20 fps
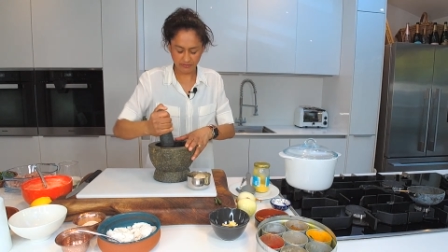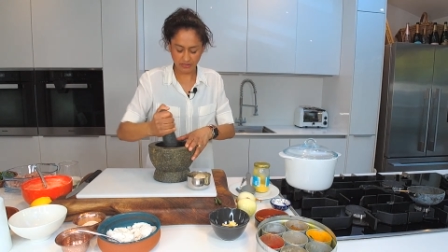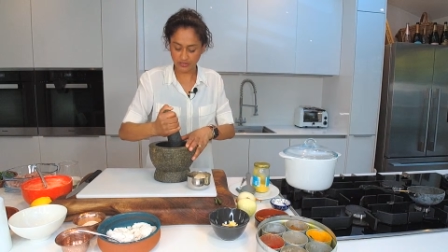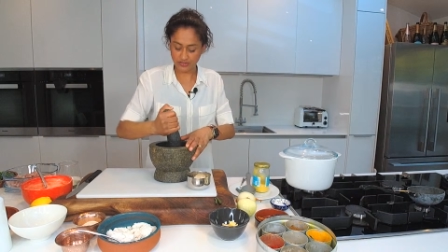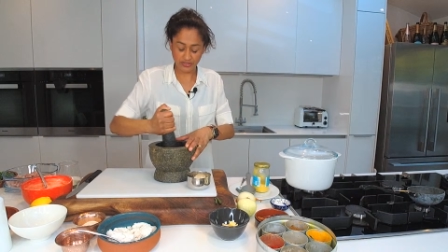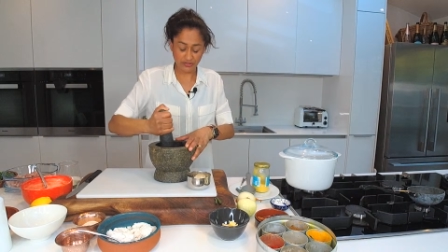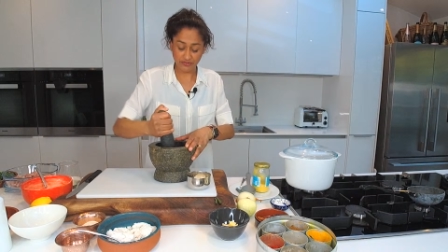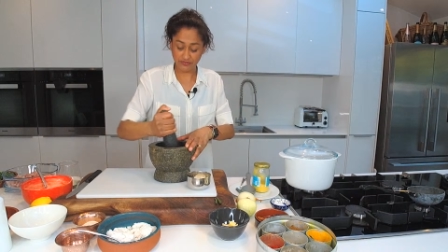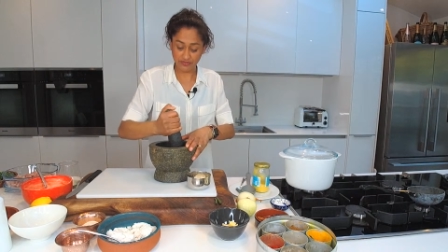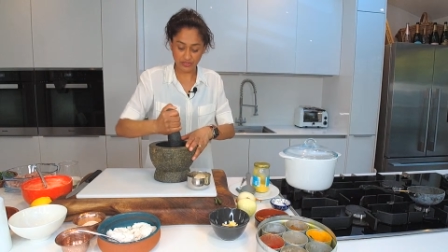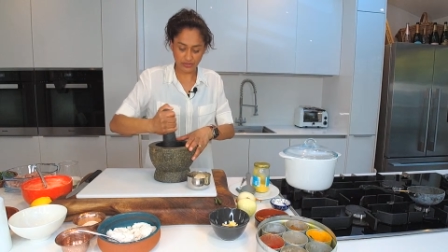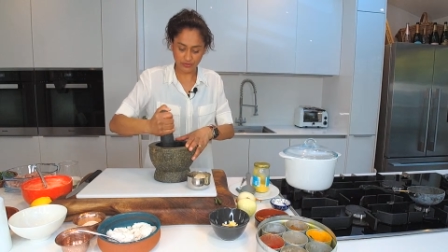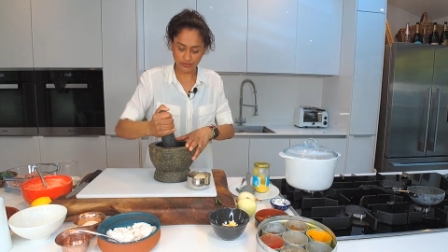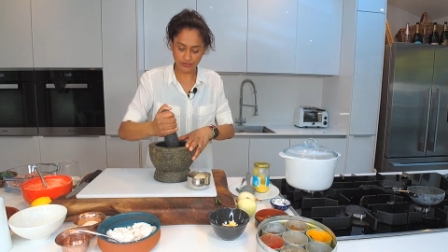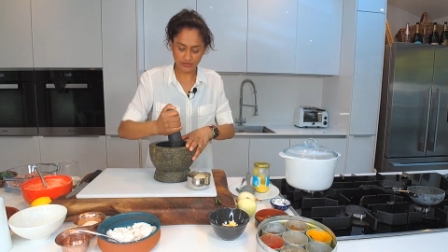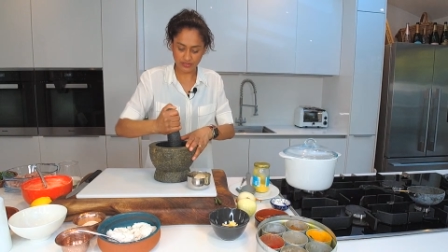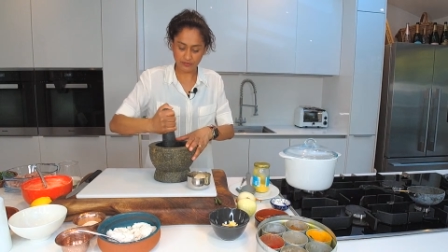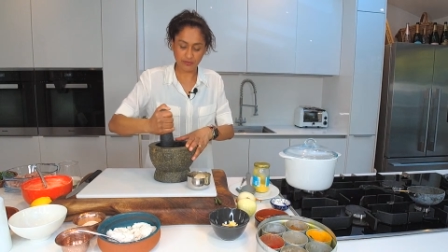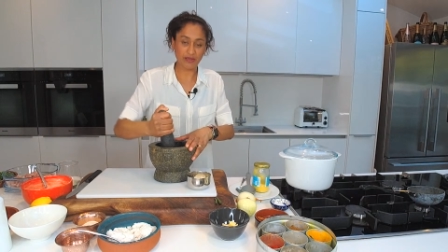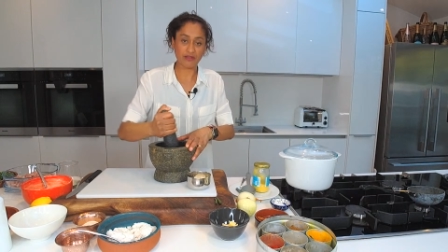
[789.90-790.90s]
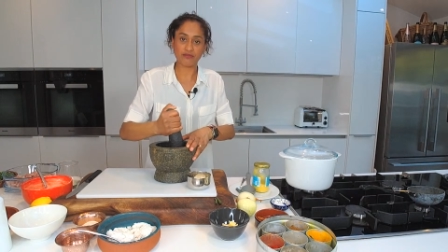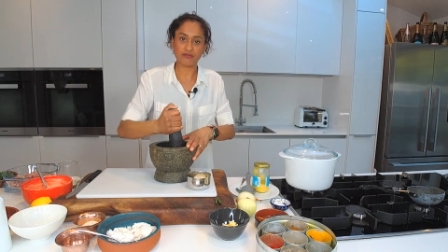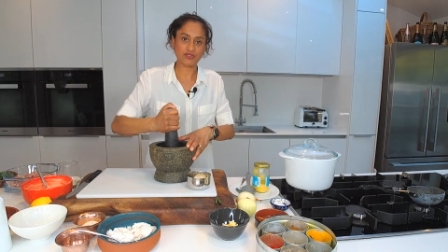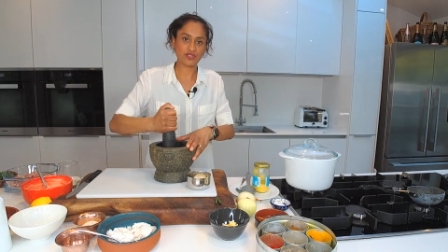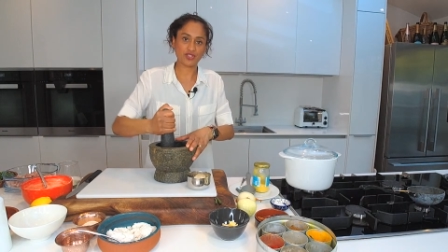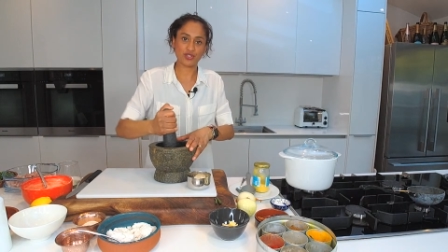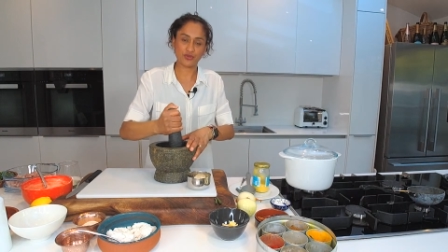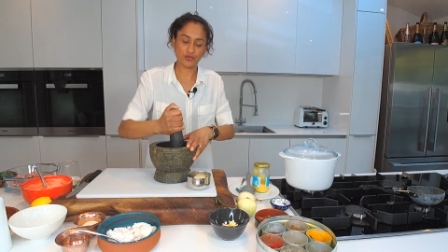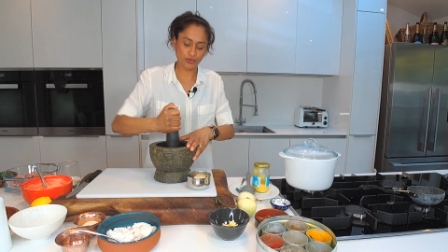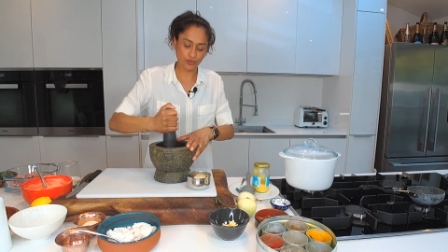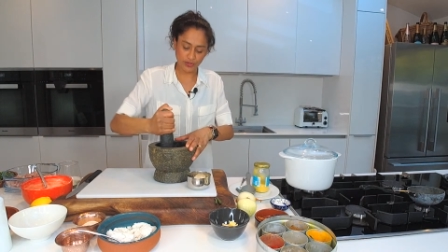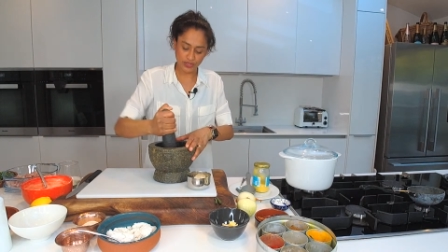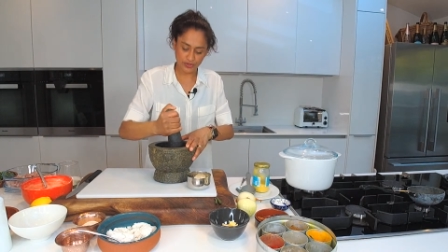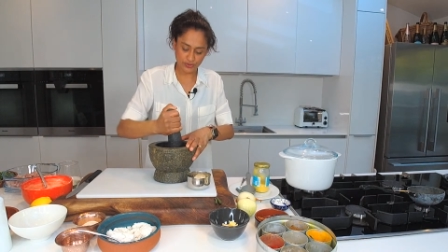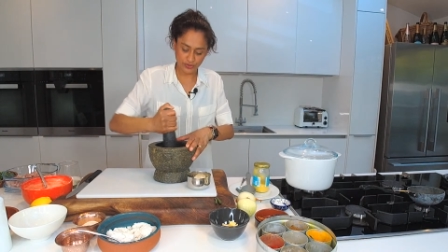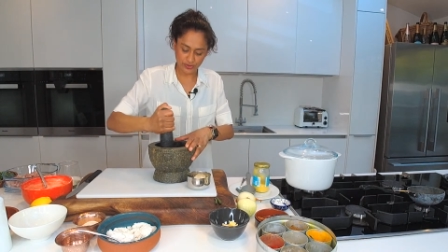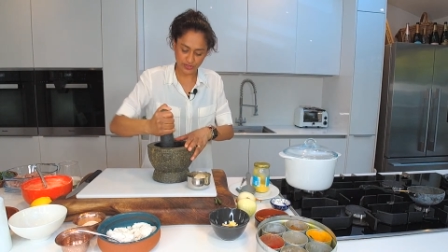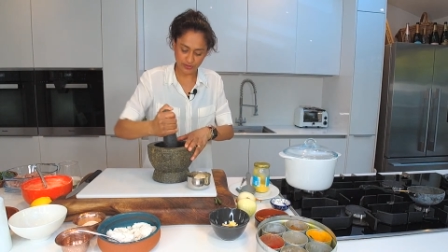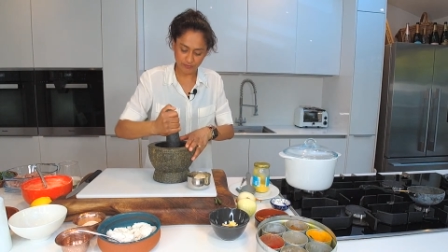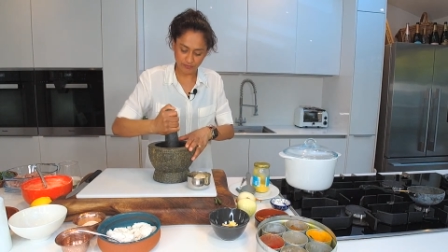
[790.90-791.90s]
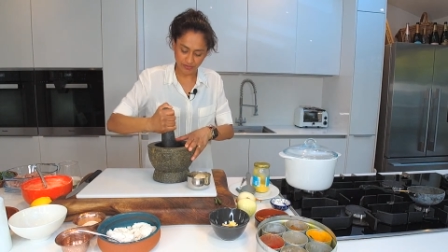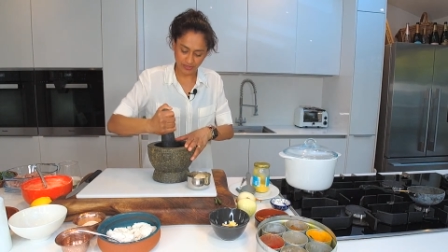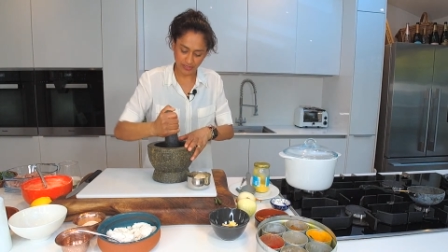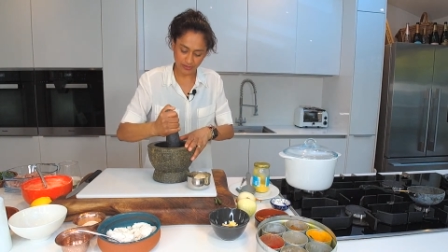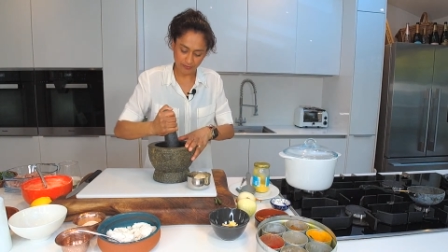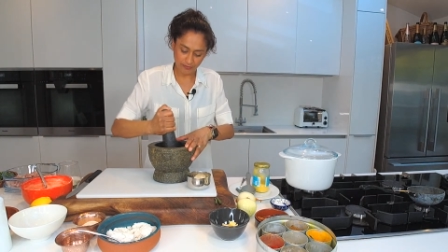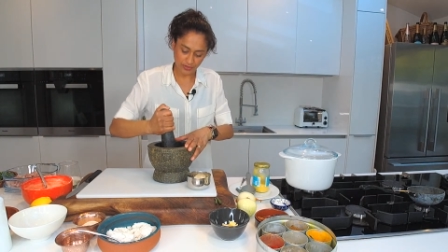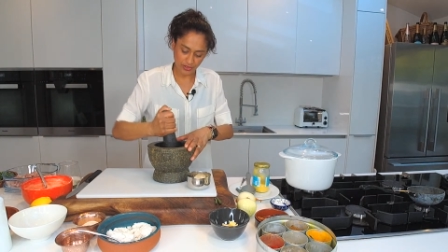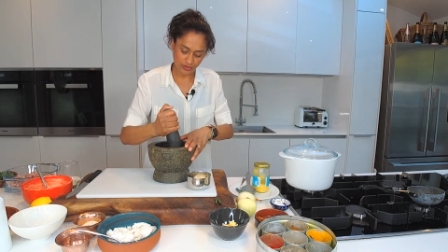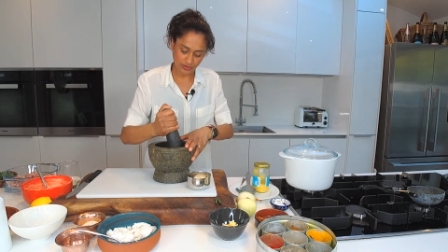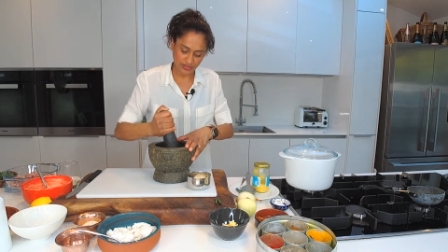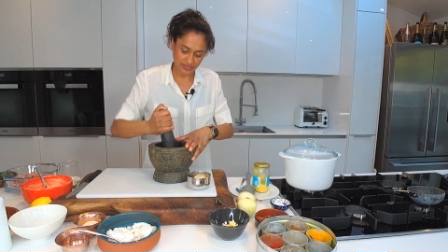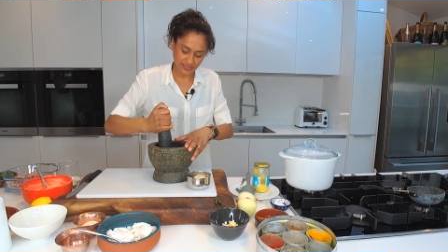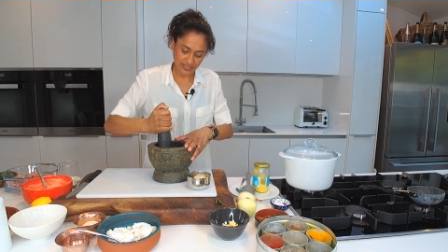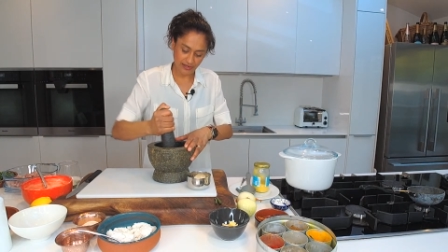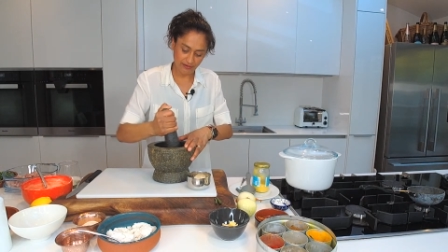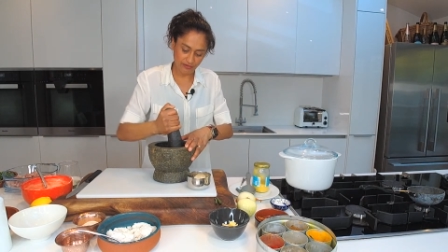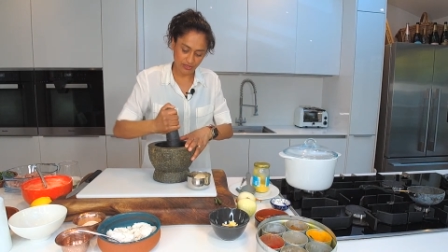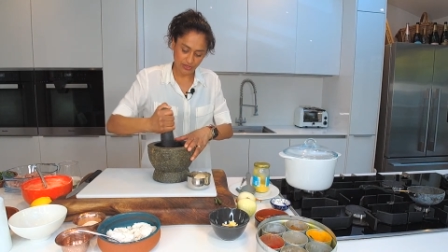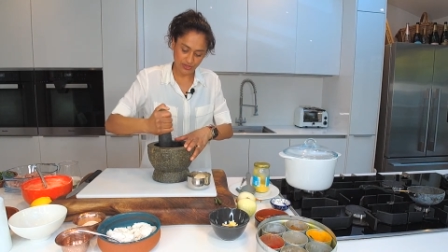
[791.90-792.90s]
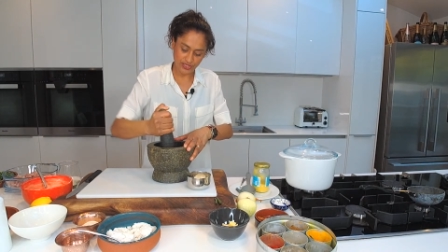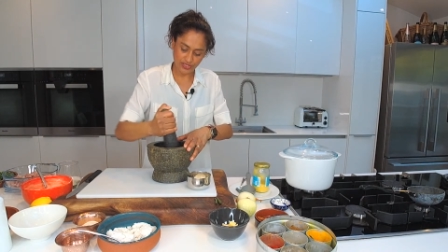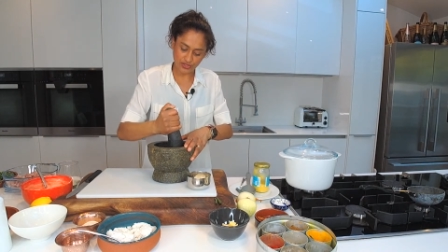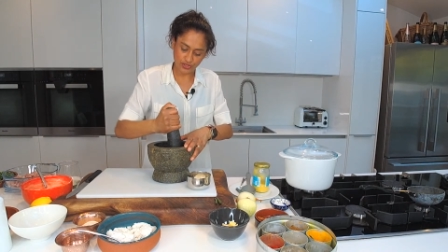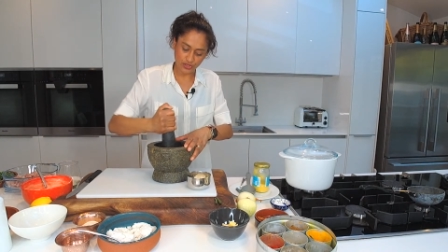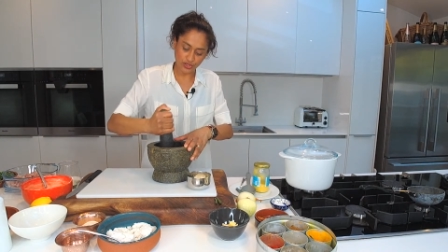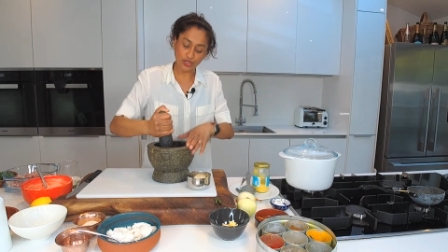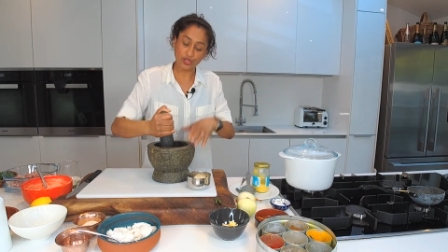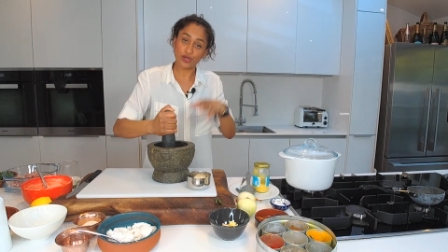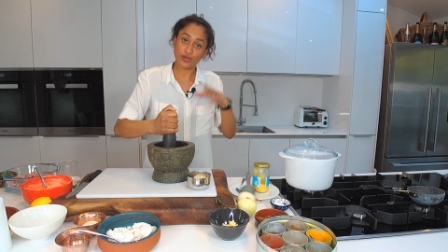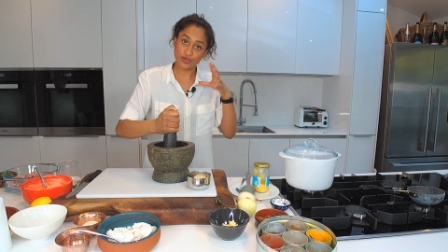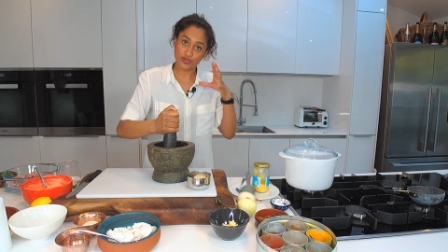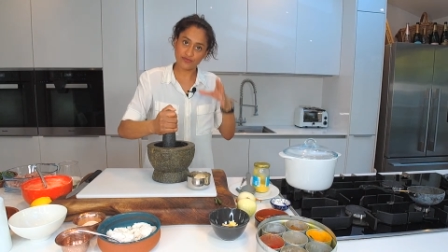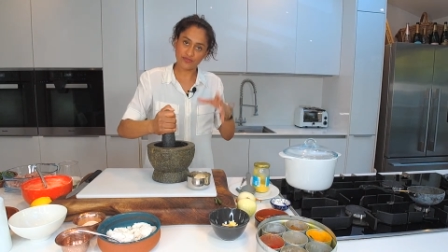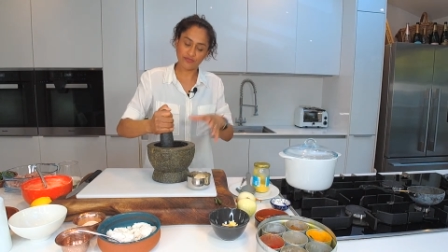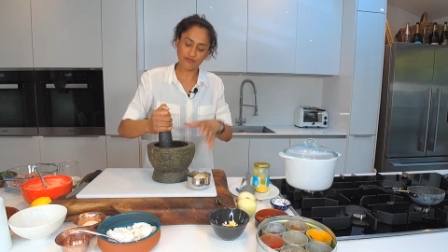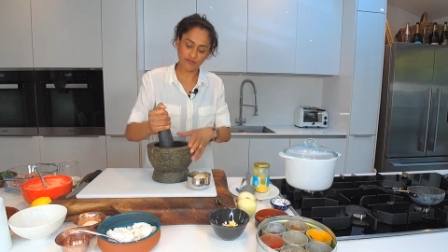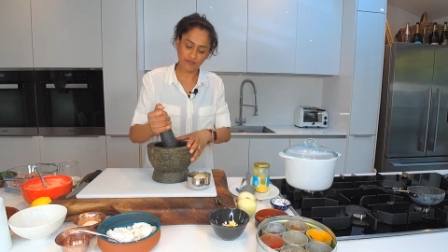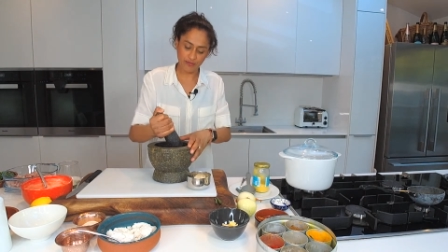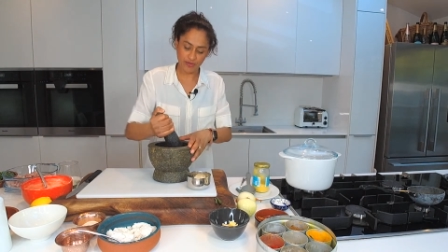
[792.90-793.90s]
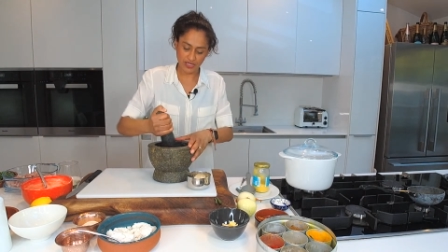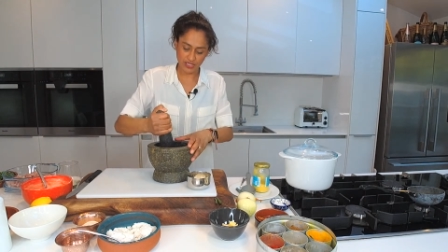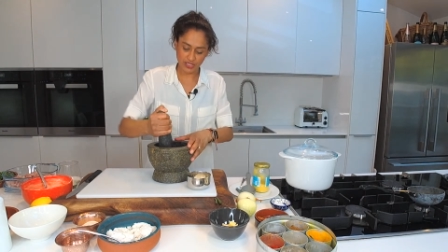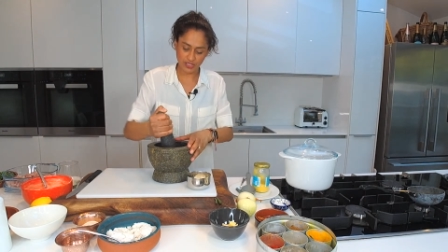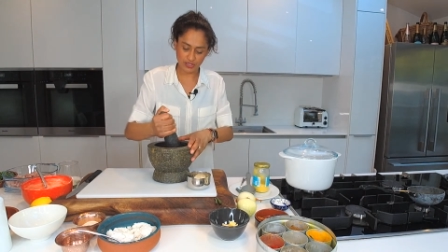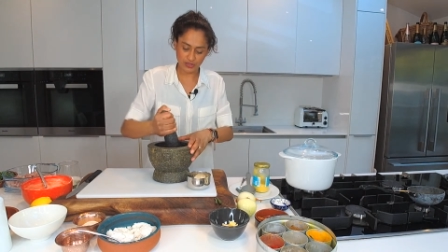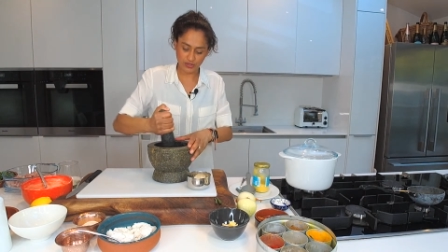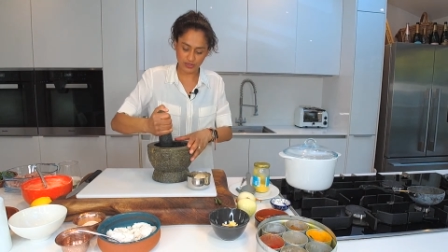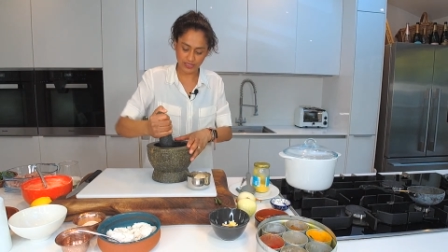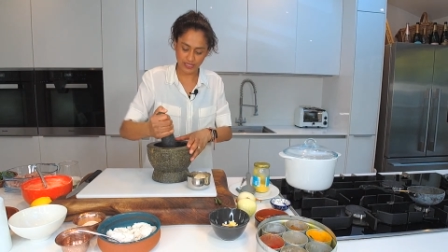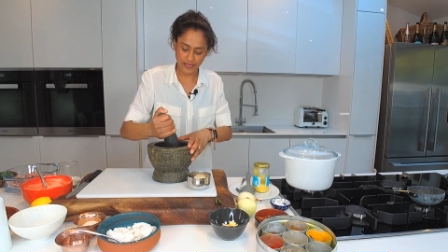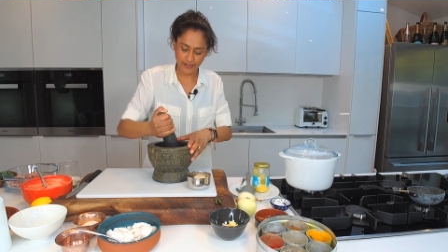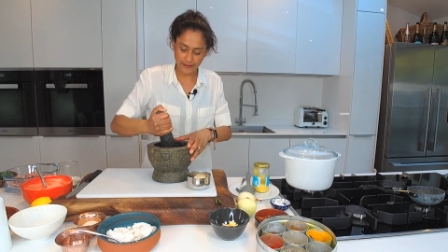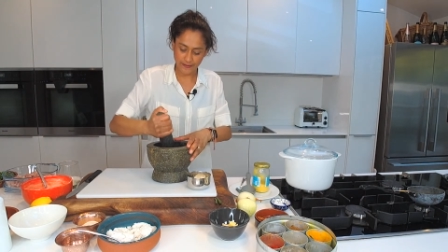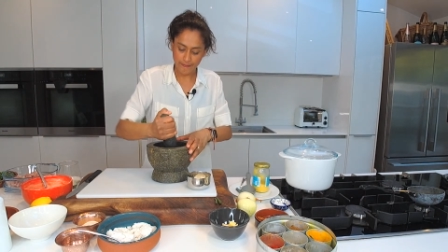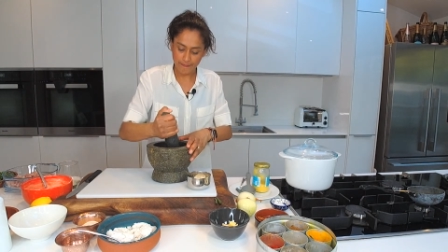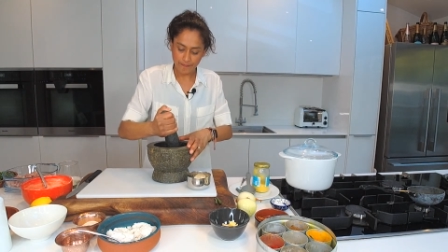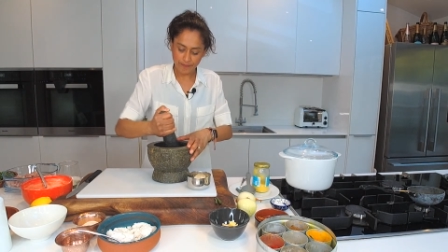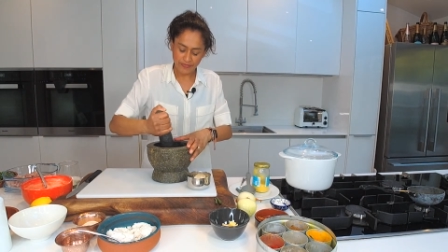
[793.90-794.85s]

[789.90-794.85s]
I don't even know, it's about £2 or something, but you can download it. It's got loads of information on there.